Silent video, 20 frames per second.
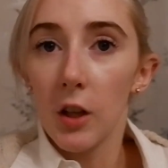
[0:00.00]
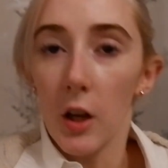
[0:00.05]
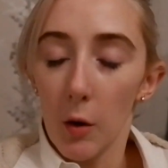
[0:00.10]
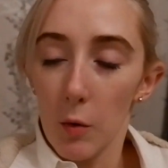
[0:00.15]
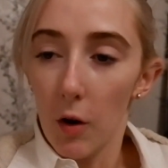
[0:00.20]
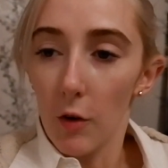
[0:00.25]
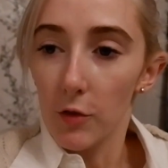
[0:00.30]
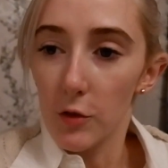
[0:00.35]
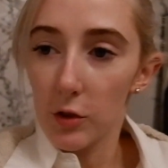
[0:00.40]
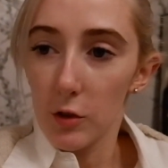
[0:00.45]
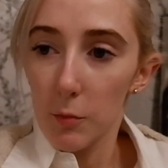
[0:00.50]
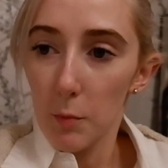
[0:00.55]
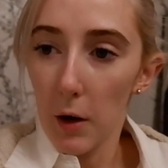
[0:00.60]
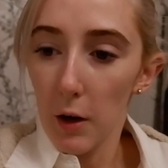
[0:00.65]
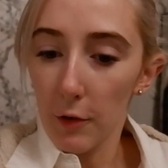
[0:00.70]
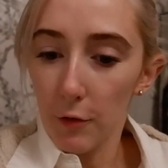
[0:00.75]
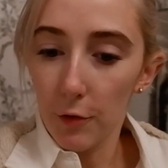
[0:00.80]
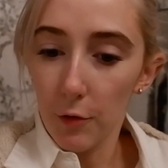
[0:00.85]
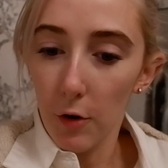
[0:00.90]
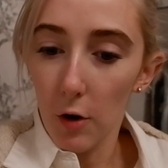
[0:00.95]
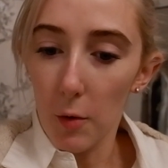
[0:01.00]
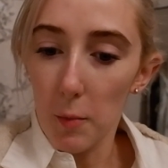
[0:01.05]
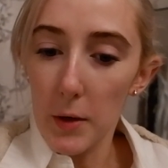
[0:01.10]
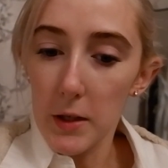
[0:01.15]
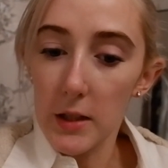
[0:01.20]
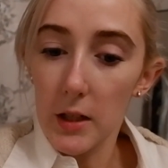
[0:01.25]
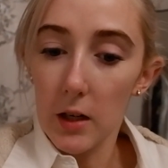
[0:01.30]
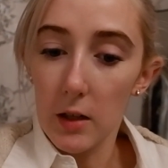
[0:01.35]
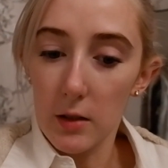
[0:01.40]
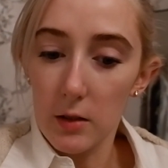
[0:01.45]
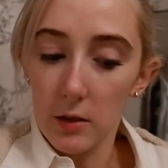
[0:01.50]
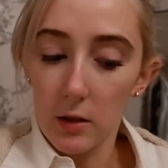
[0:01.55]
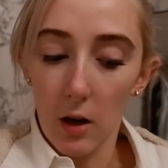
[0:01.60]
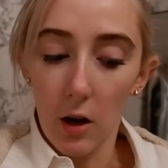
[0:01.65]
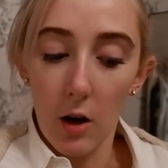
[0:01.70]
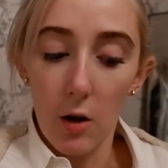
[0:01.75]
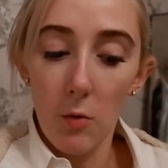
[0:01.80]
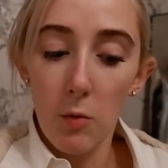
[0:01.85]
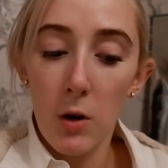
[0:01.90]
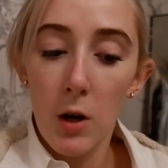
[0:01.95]
So I've just come back from
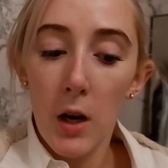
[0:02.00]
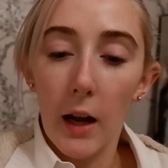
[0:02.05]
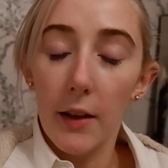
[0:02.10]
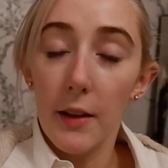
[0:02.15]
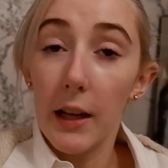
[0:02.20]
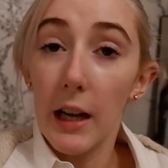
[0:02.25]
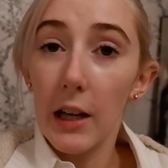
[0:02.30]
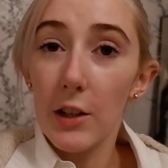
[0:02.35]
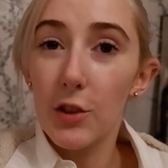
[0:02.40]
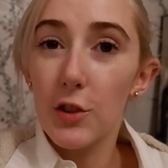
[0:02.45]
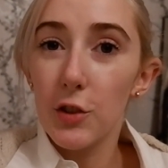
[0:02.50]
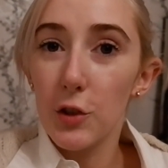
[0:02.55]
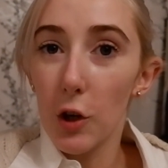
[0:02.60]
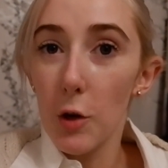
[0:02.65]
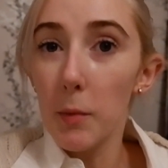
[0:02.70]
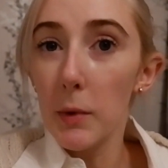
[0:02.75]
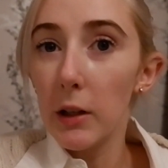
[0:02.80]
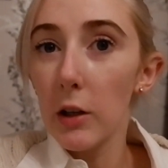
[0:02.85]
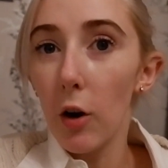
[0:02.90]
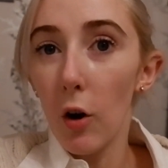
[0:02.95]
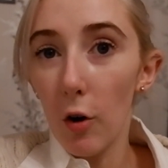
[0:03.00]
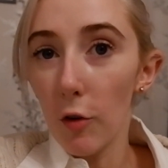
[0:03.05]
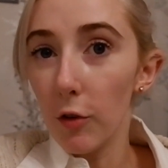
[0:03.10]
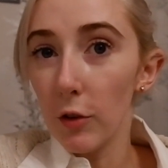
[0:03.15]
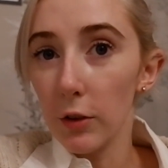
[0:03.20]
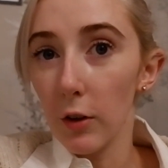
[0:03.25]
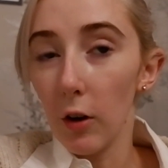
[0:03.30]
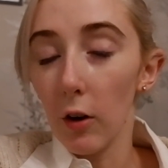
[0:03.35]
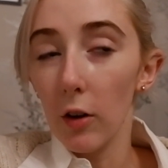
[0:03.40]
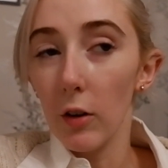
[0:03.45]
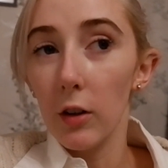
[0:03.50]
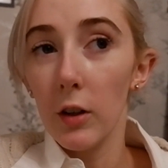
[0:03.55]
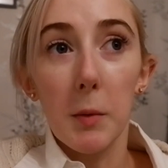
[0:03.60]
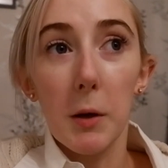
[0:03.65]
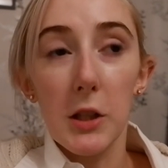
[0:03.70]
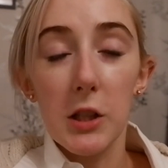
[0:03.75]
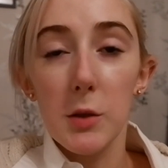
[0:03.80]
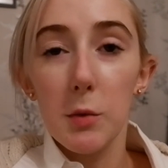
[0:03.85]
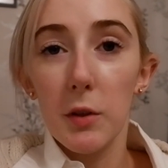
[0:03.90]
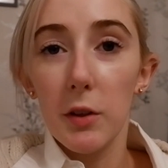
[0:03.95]
Tesco and they had so many offers on,
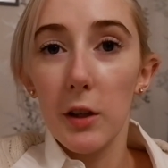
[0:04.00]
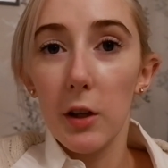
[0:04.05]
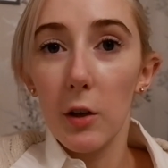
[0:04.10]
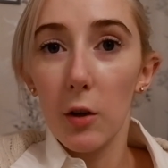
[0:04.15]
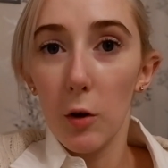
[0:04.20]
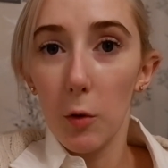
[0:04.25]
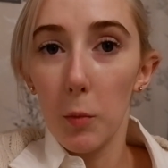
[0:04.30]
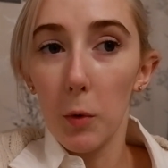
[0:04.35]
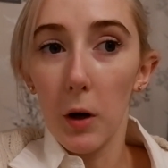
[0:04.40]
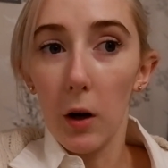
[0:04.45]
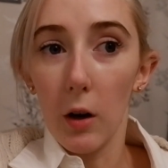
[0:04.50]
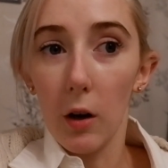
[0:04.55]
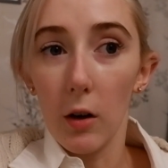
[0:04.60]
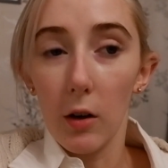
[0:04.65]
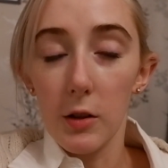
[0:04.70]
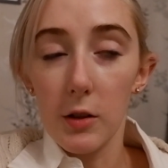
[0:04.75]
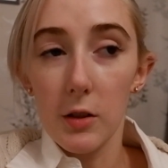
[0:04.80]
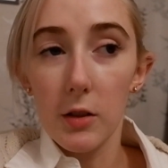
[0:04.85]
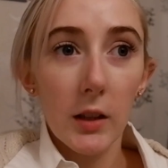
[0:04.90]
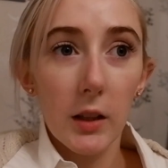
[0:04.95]
especially with the club card.